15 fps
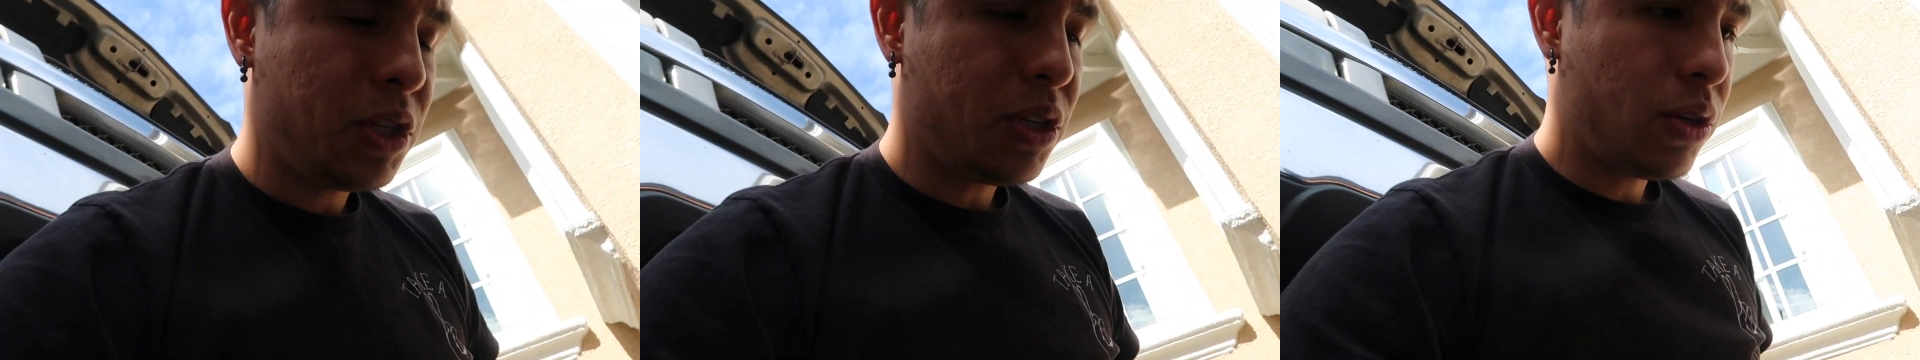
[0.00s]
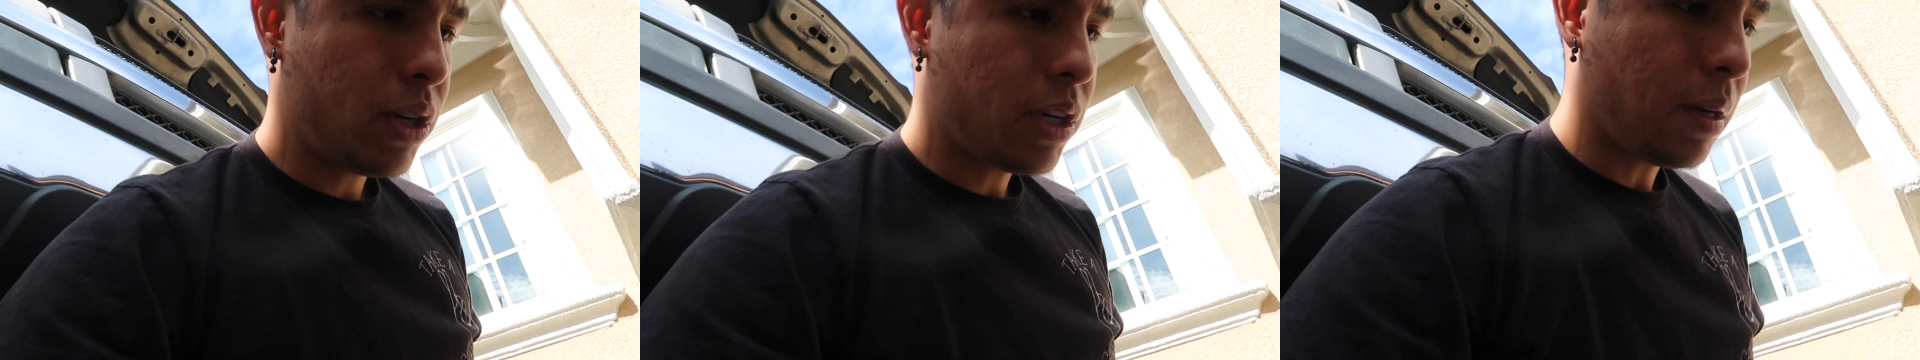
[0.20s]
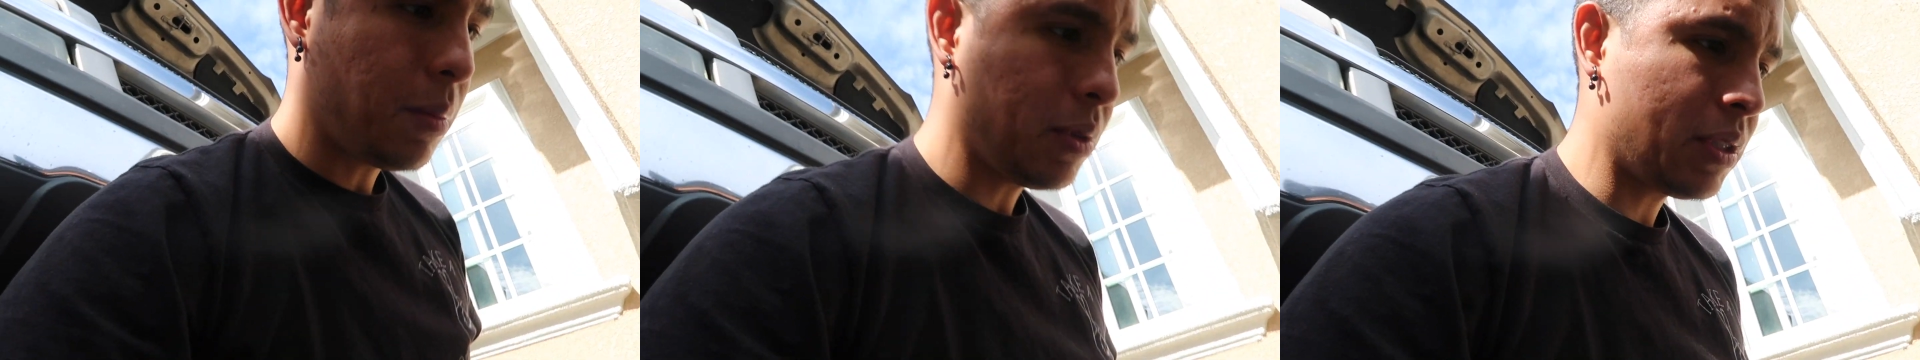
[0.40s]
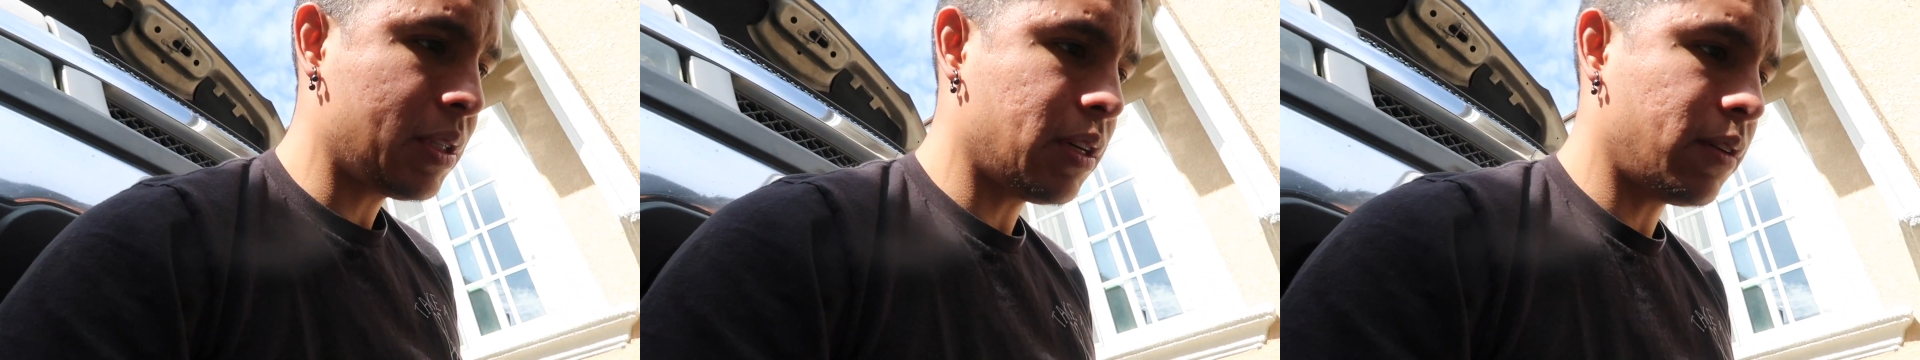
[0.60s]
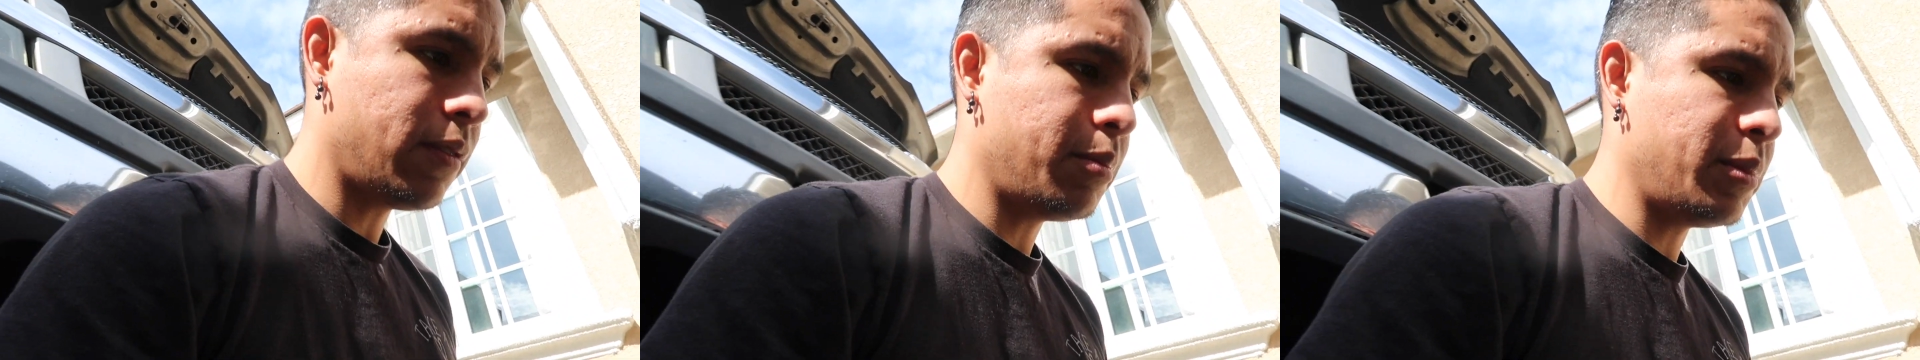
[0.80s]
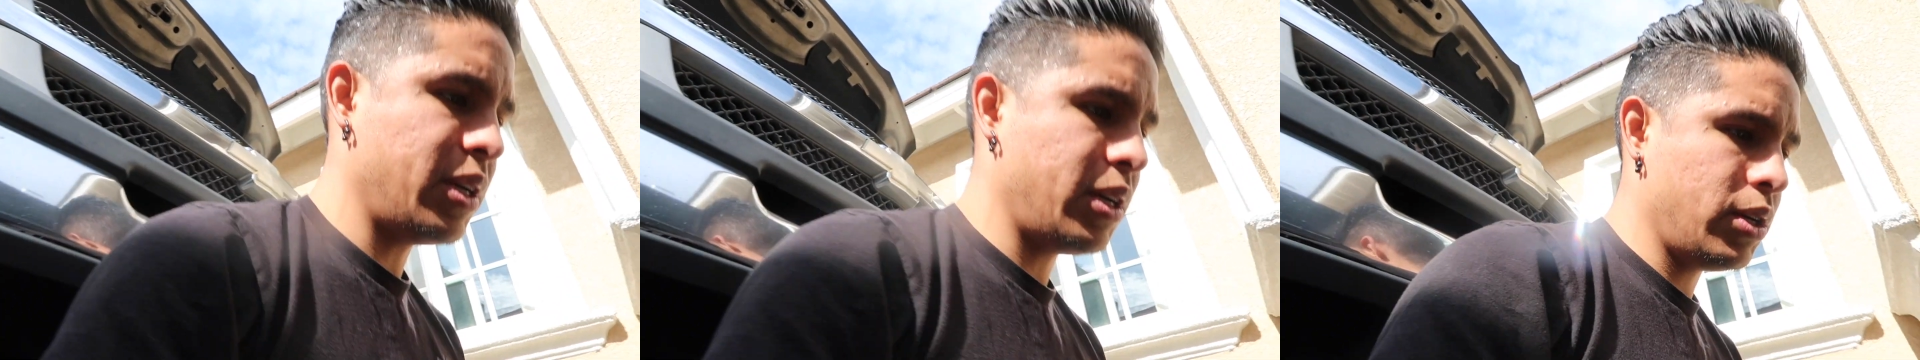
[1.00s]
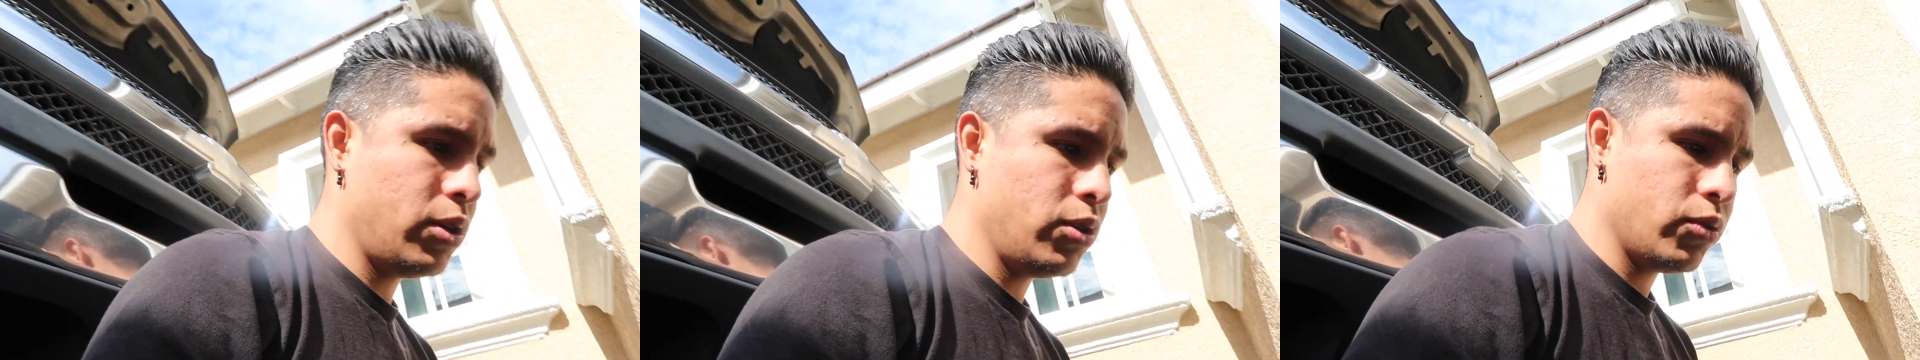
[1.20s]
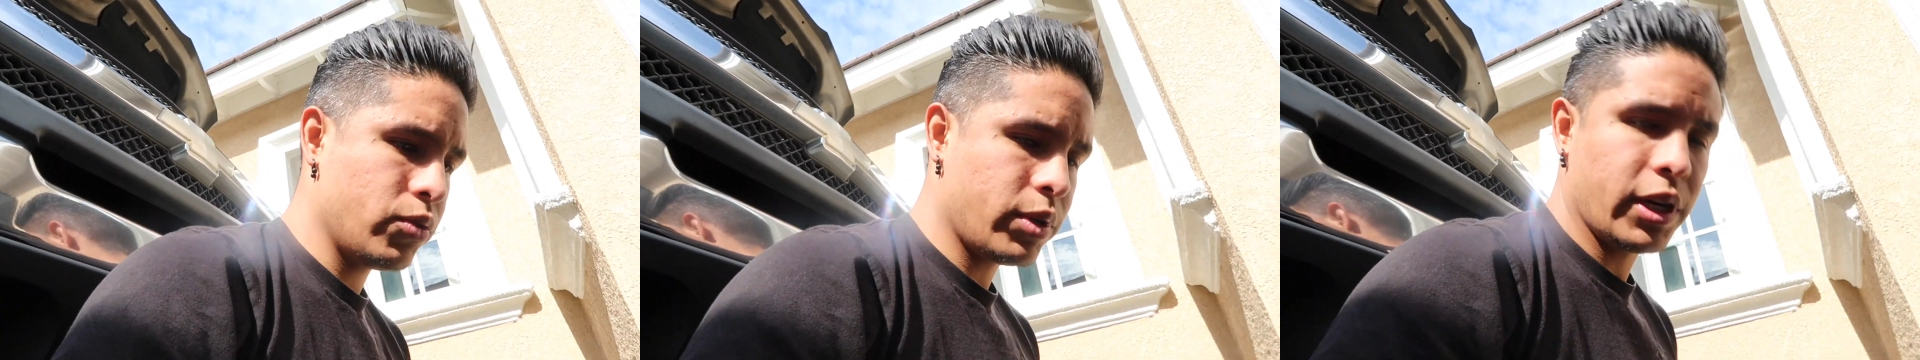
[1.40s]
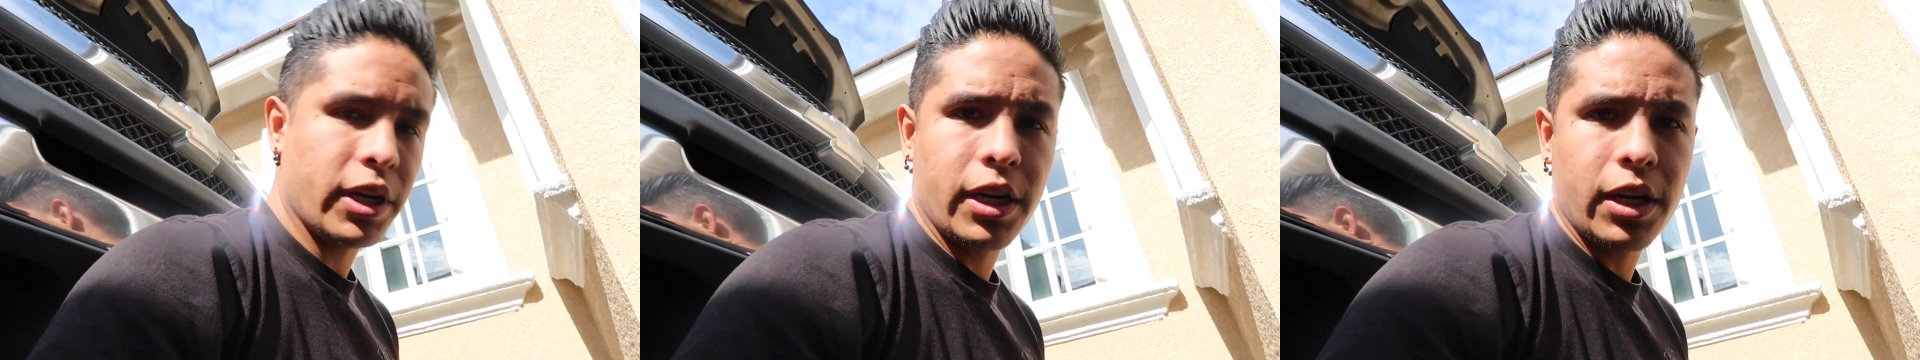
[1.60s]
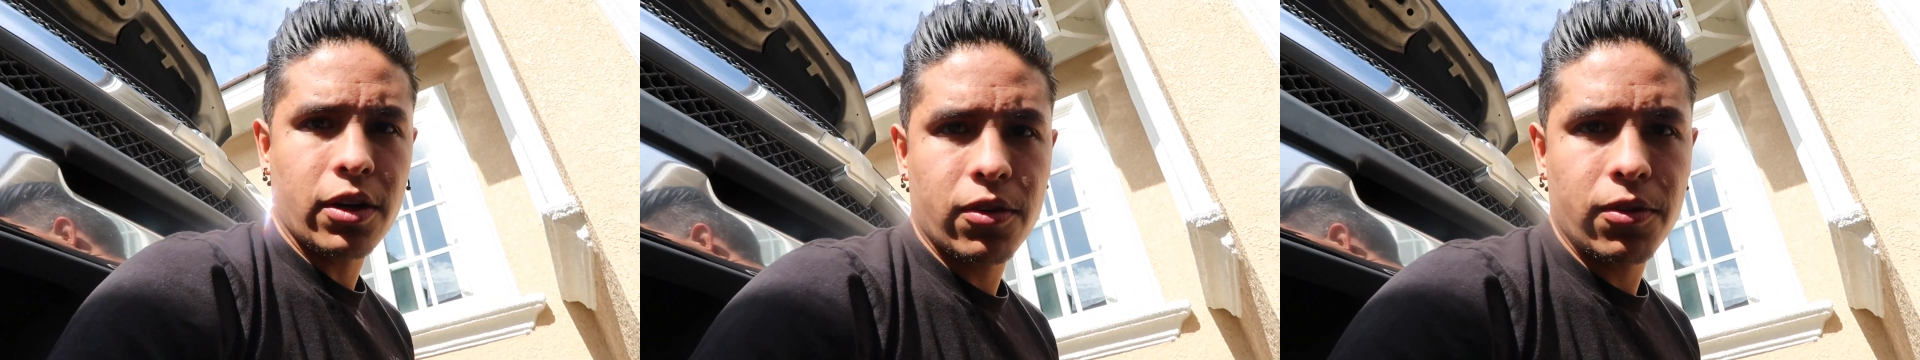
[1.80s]
me show you a couple stuff I'm gonna use
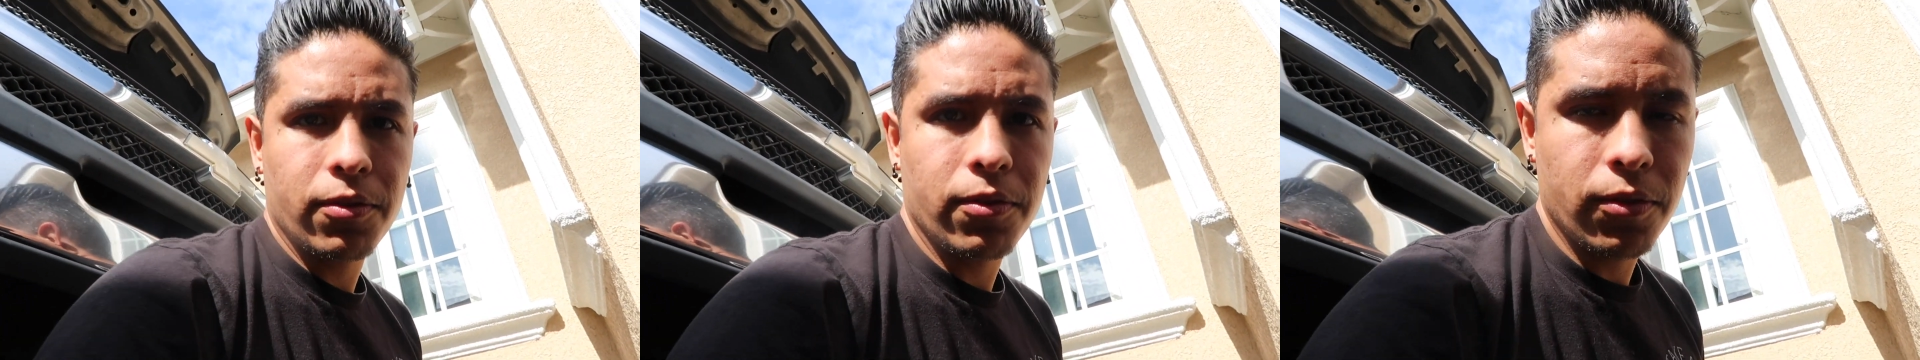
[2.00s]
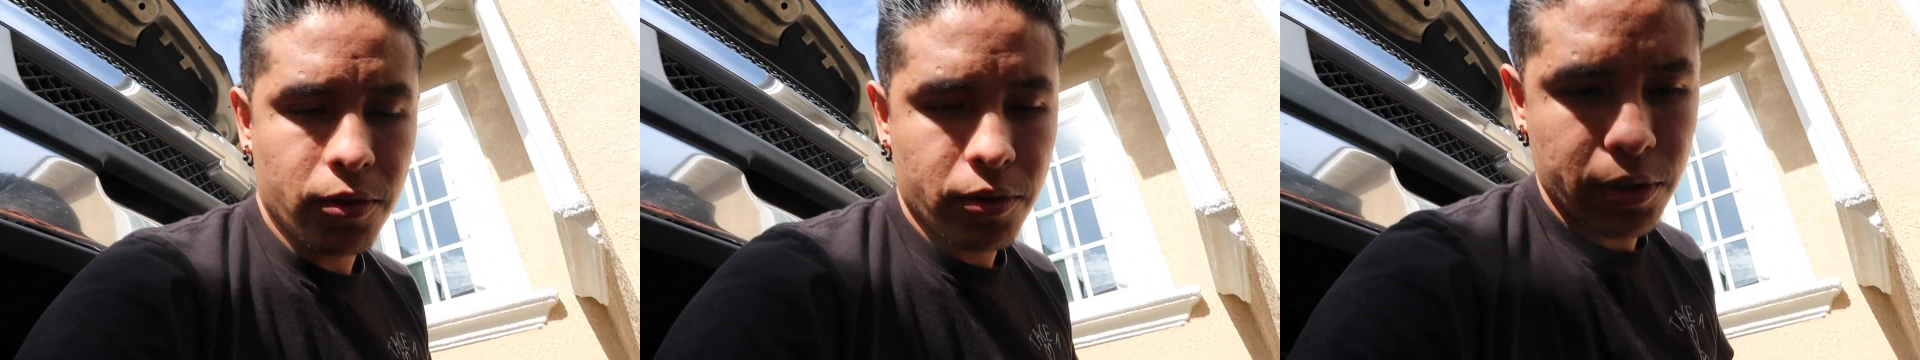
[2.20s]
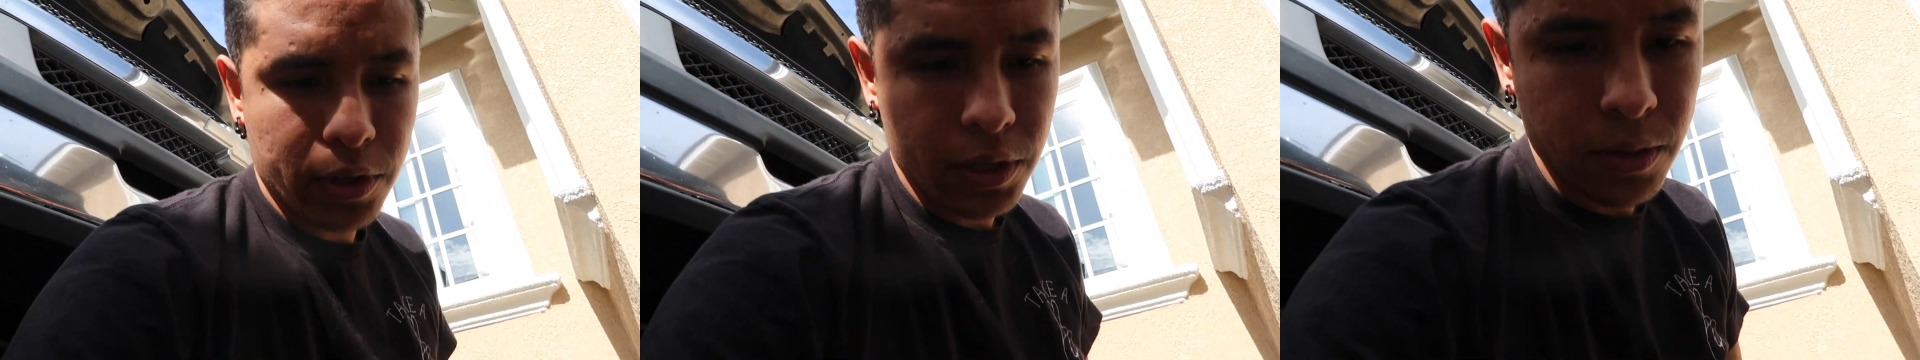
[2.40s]
right now for